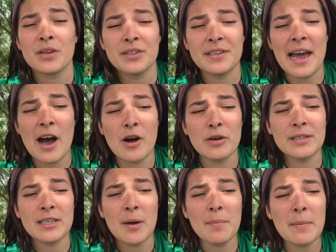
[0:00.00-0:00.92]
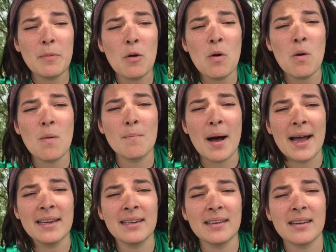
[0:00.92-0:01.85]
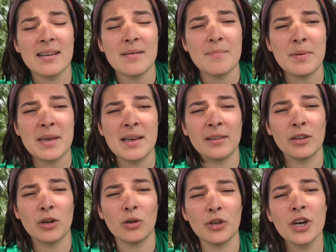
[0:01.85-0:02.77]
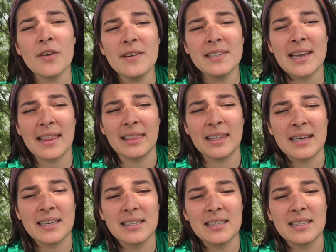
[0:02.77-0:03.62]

Now, some people might be a little nervous at this,